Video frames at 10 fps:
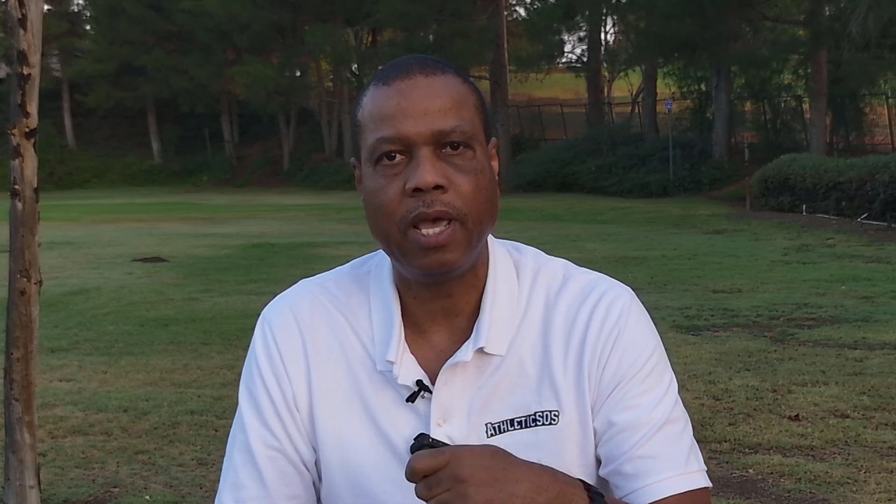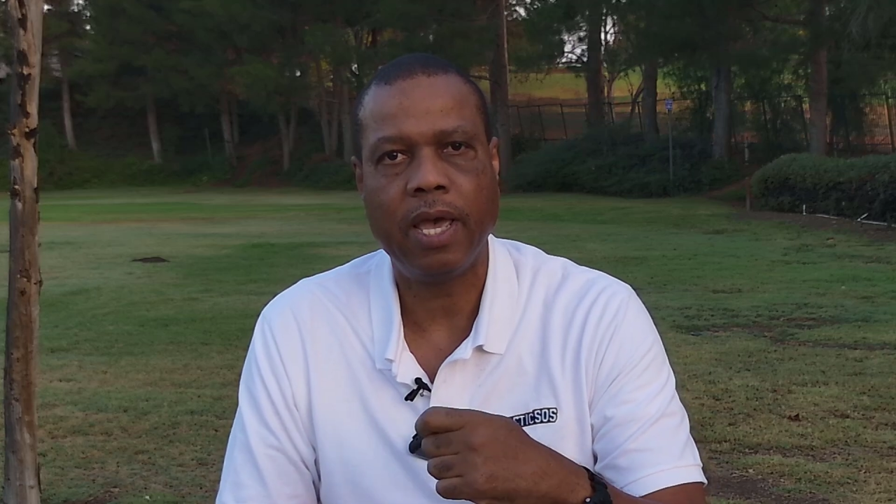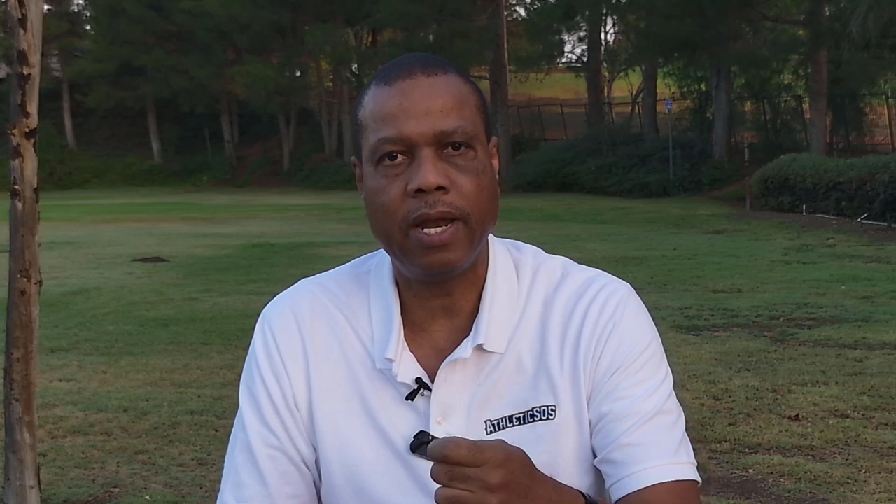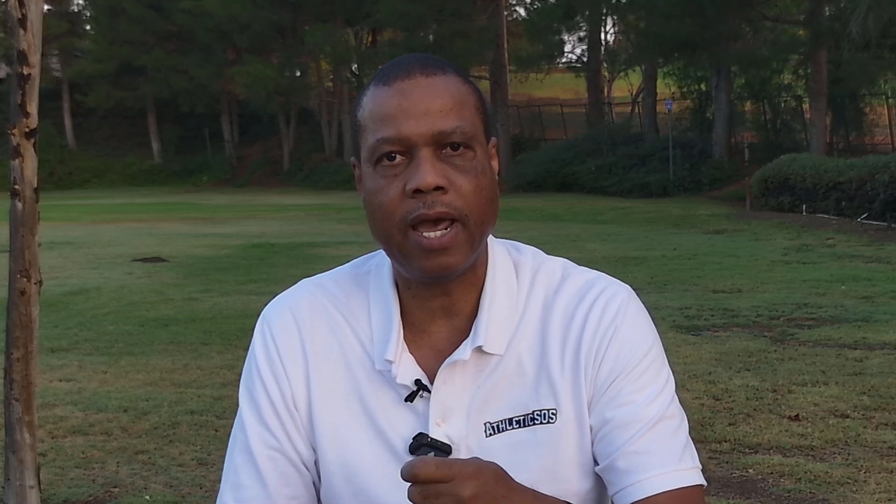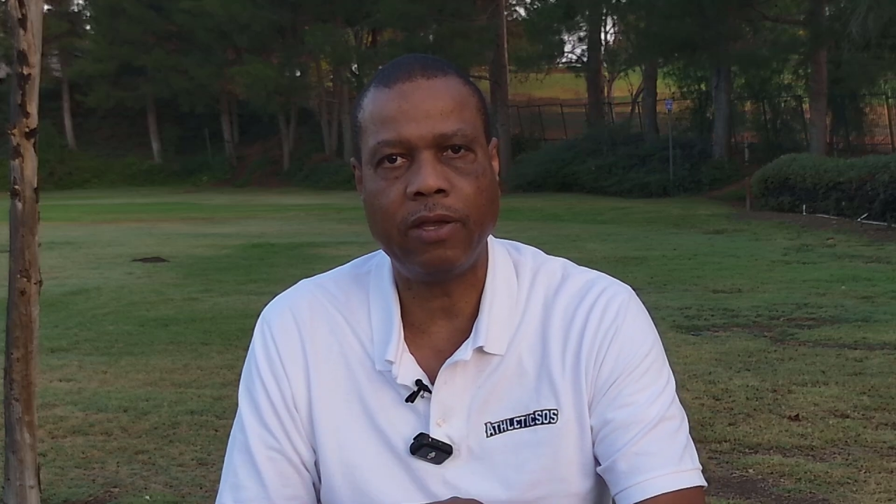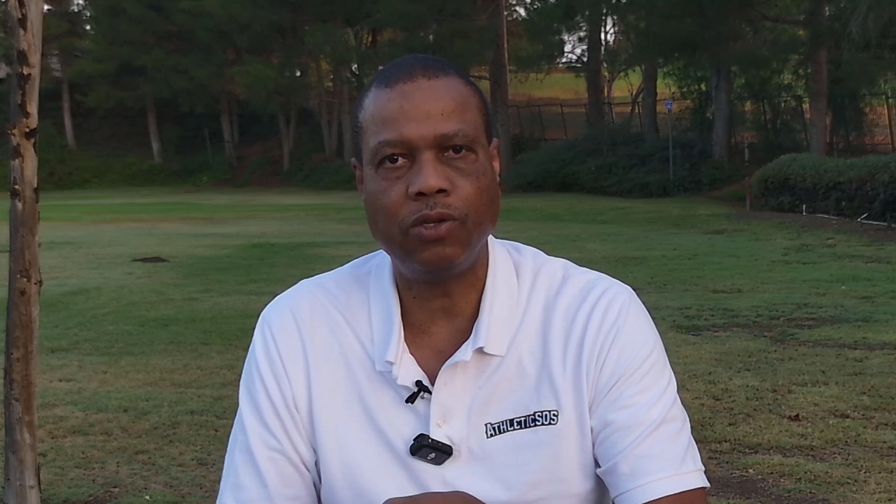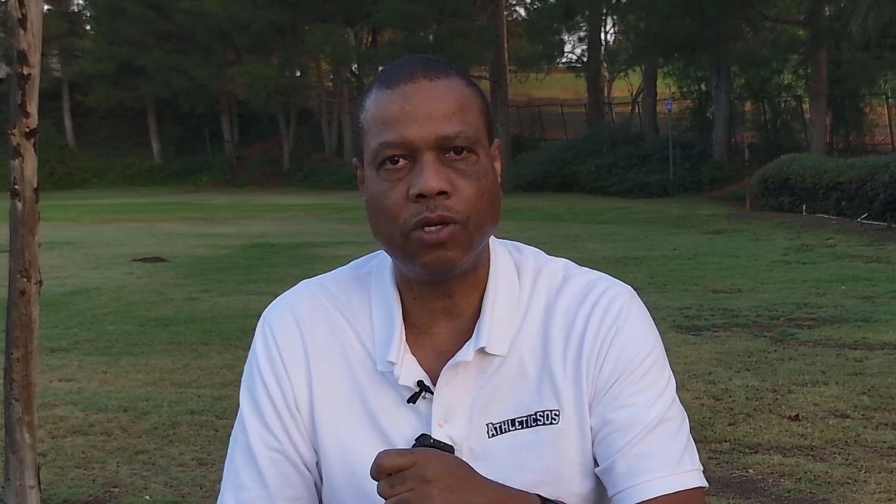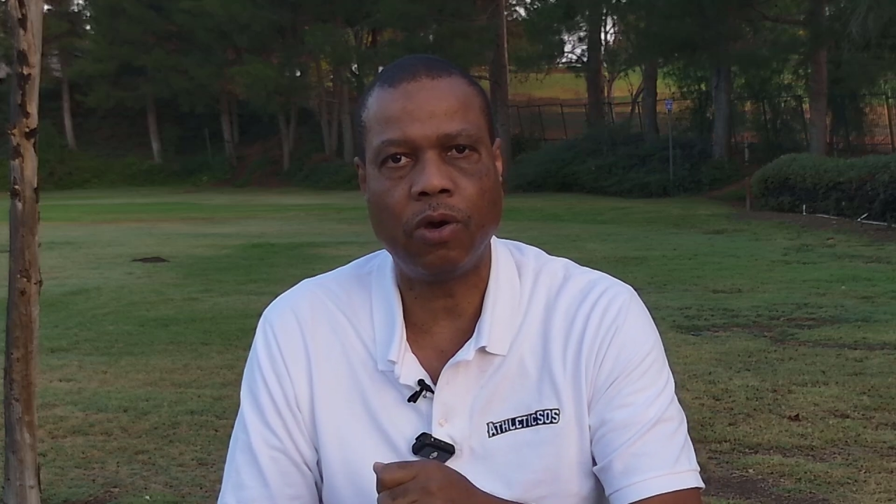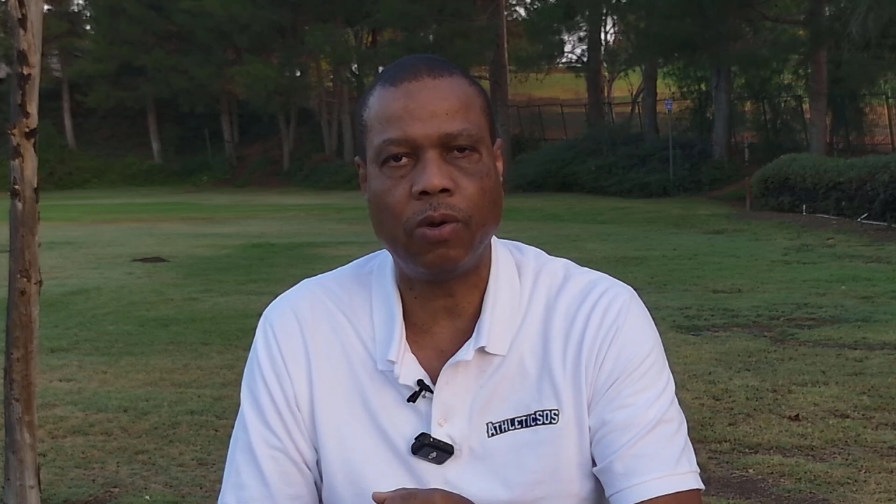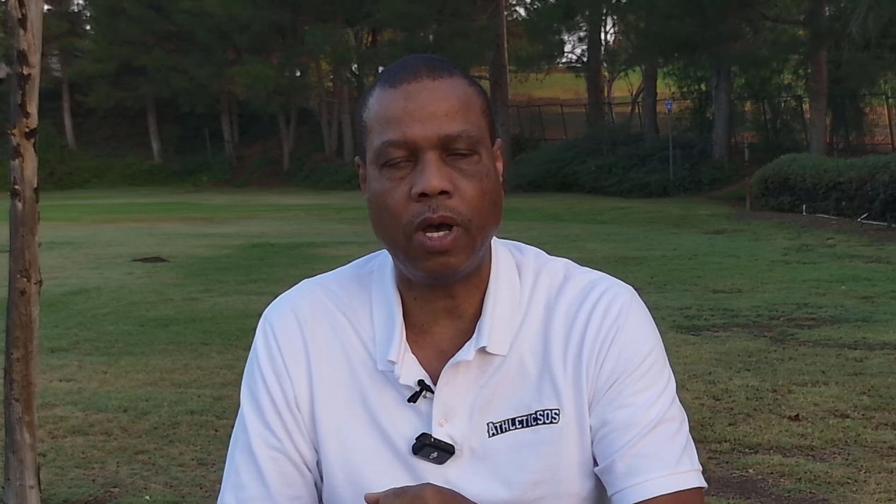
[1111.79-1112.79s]
and now you can
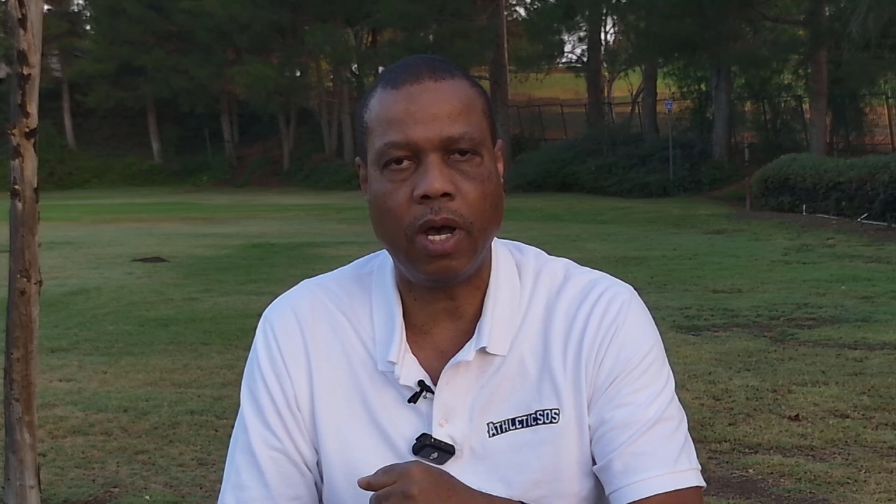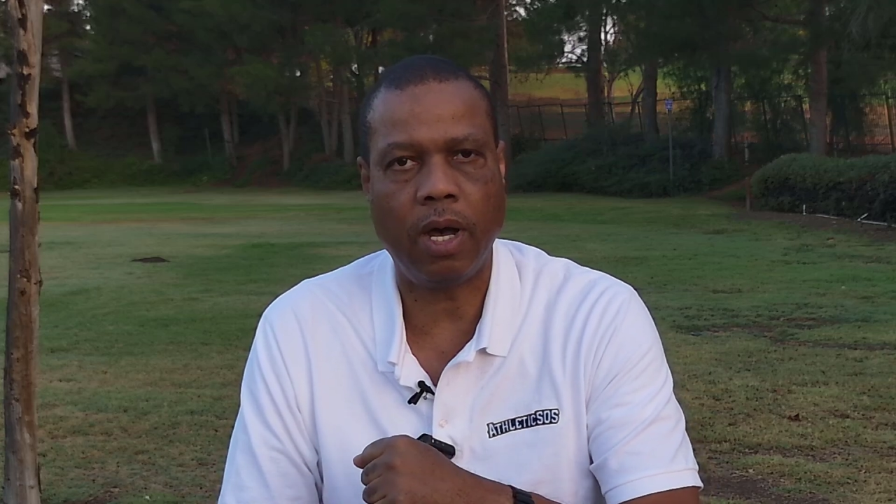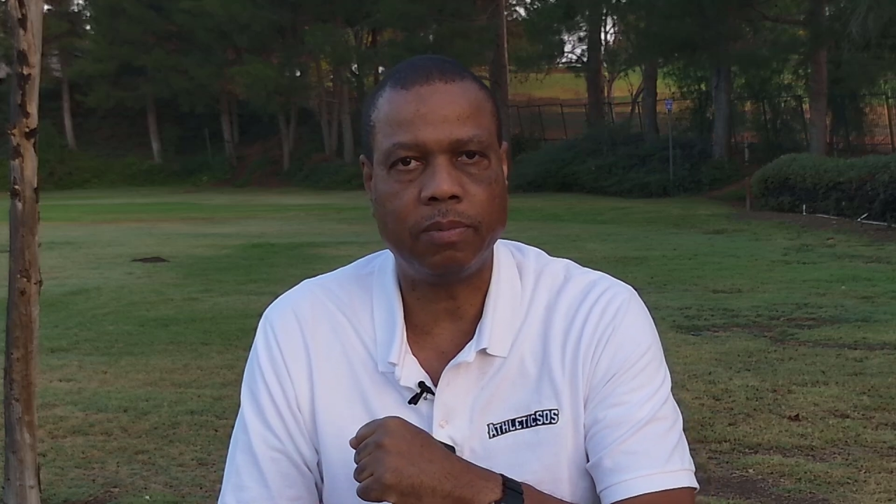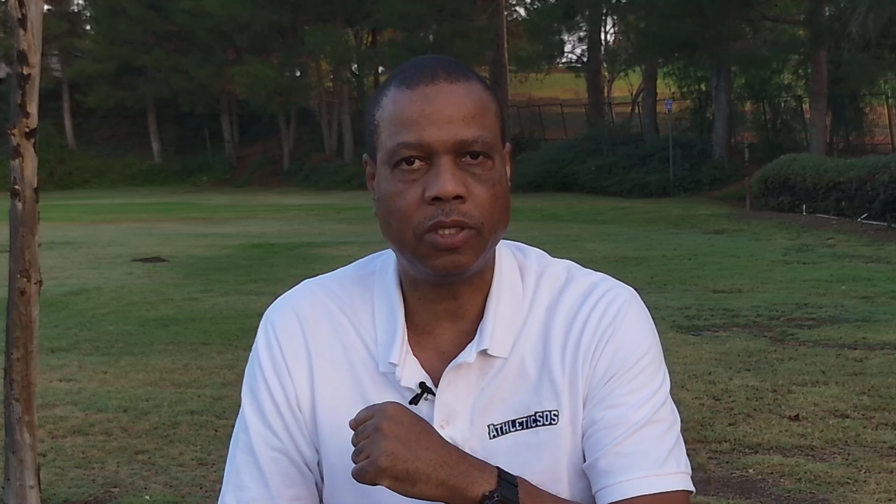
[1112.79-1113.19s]
go